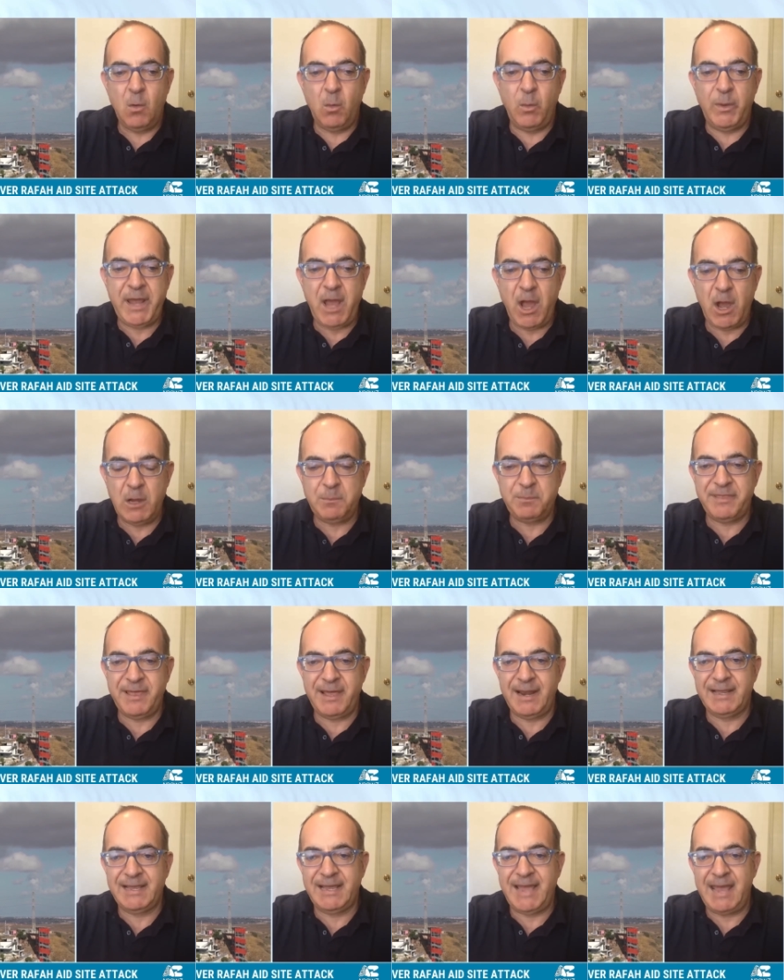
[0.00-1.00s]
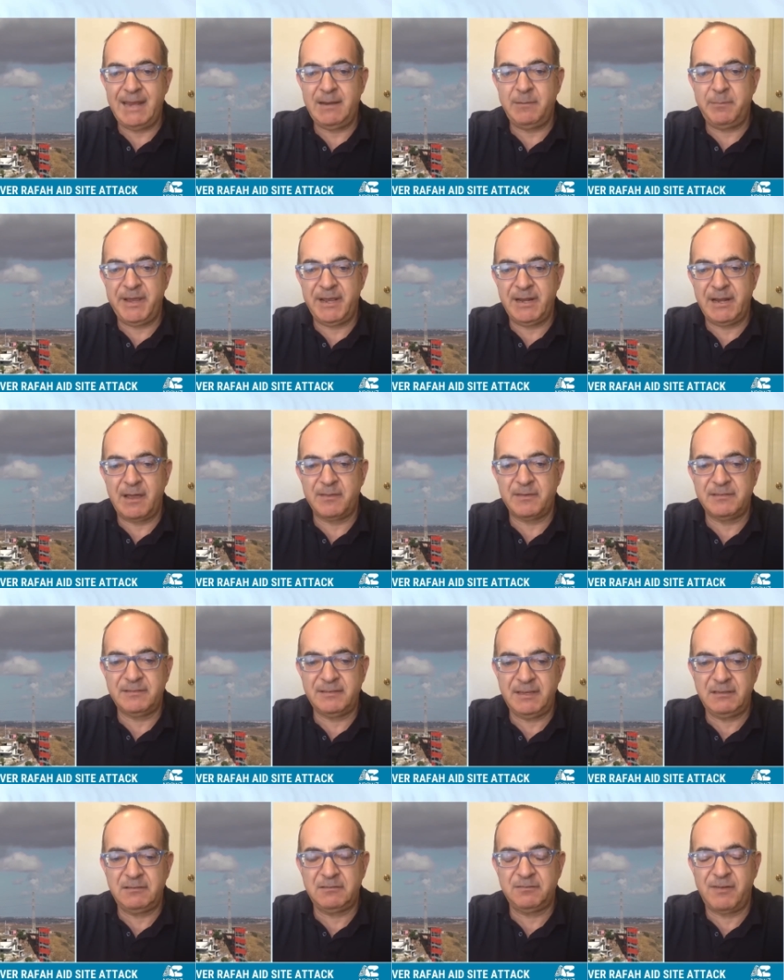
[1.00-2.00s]
We hope there'll again be another
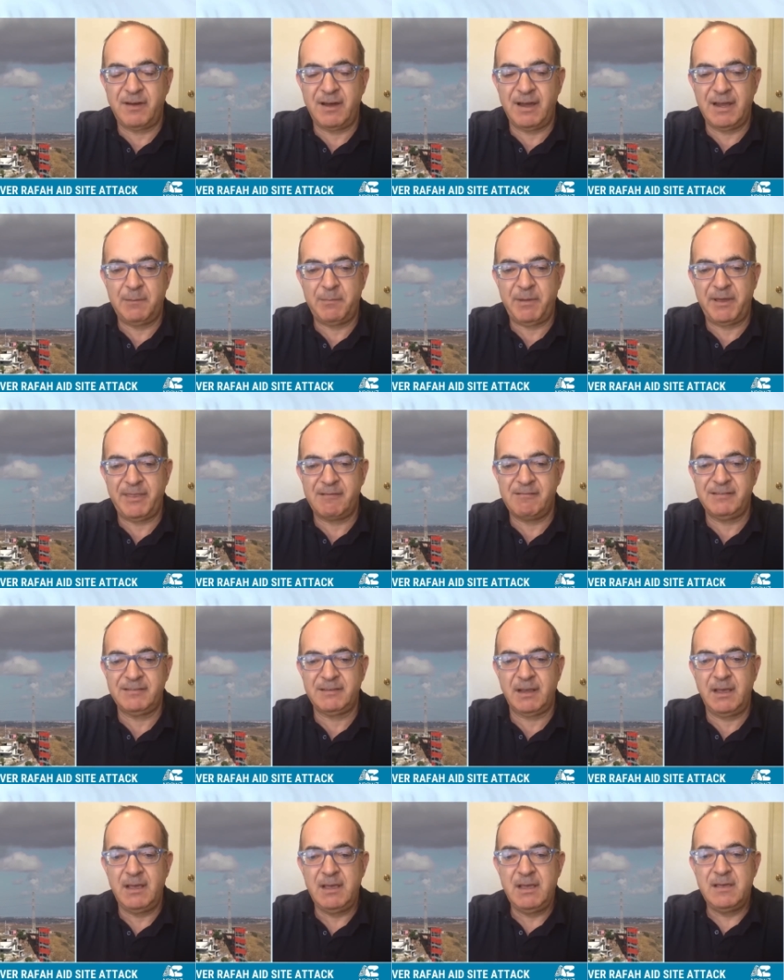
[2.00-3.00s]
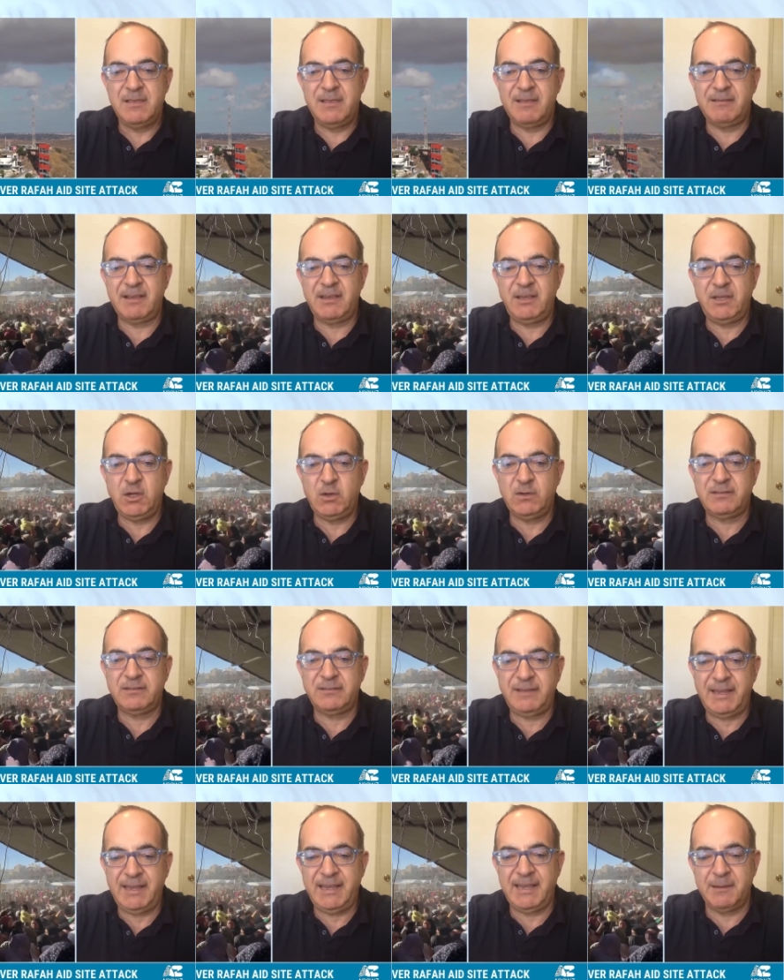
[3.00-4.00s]
ceasefire, but there's a huge
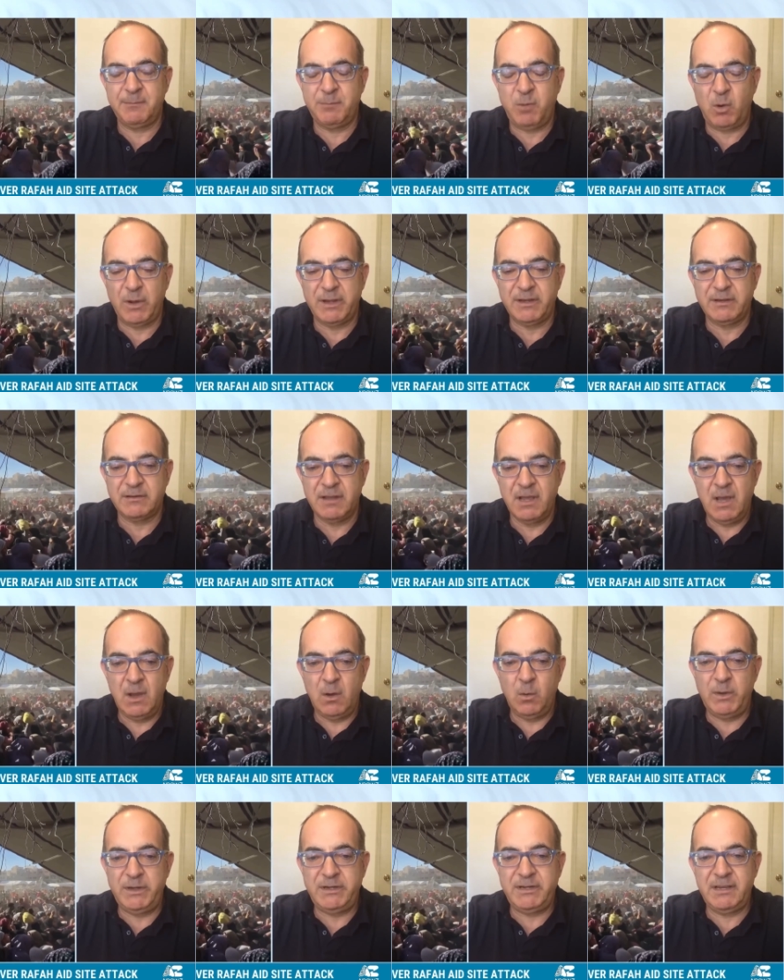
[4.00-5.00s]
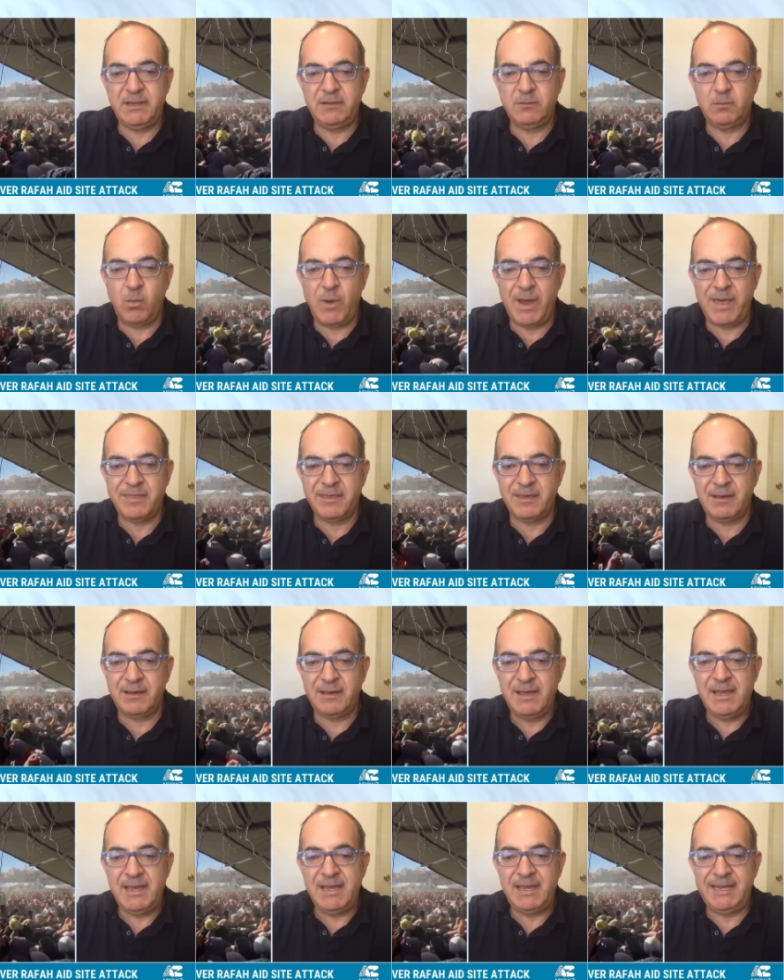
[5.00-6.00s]
sticking point, which is
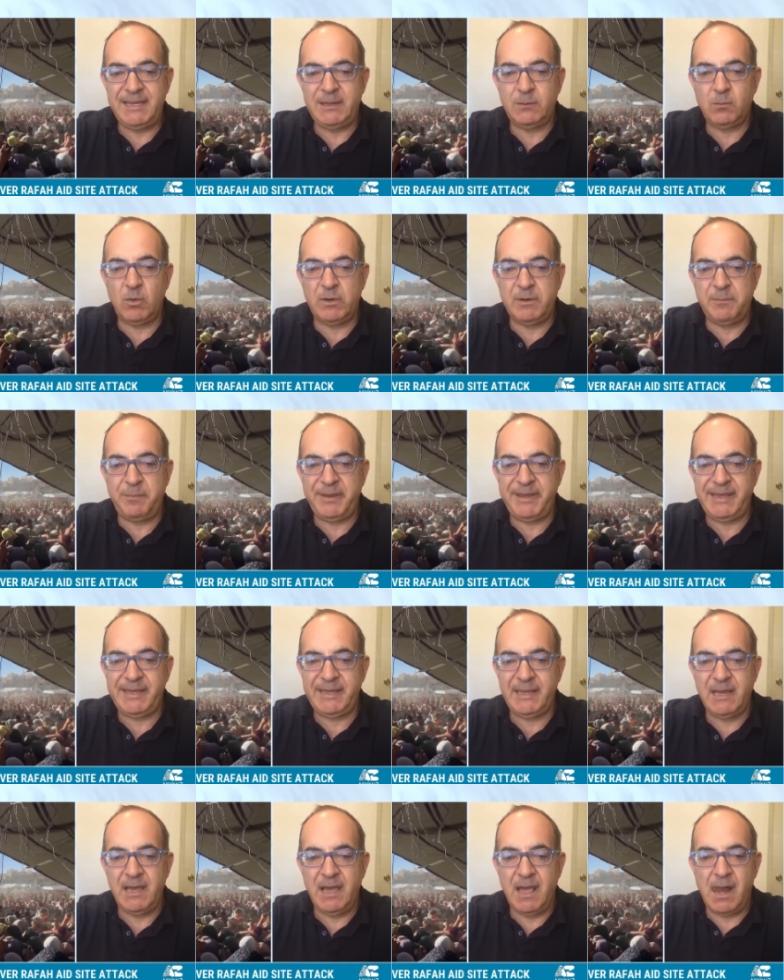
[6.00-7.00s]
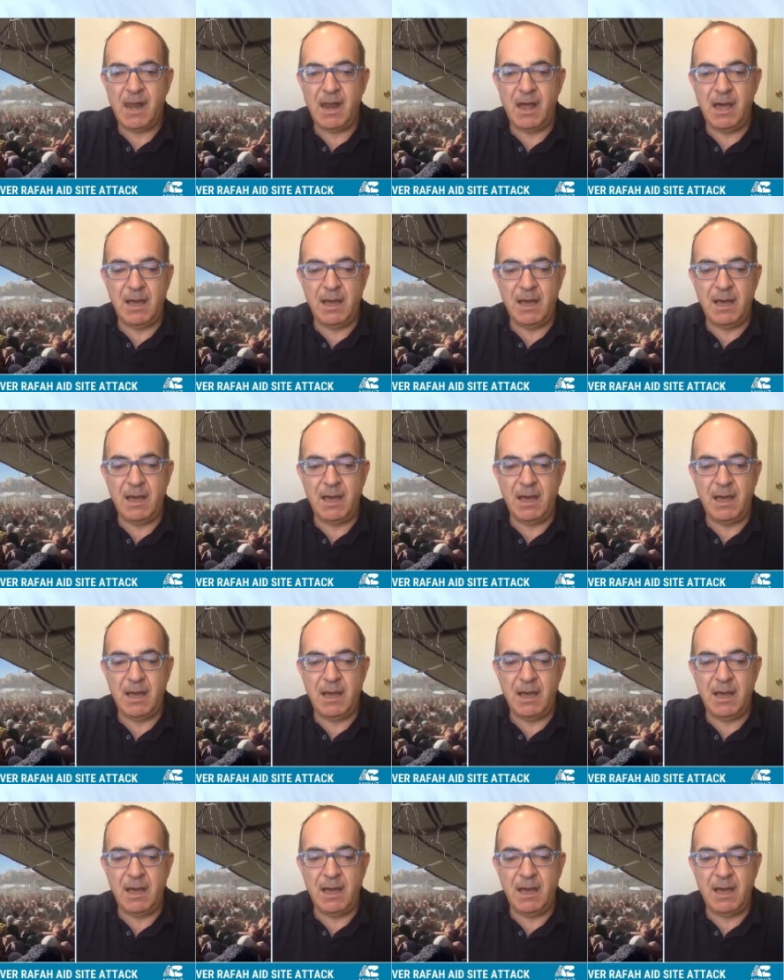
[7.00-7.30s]
whether it would be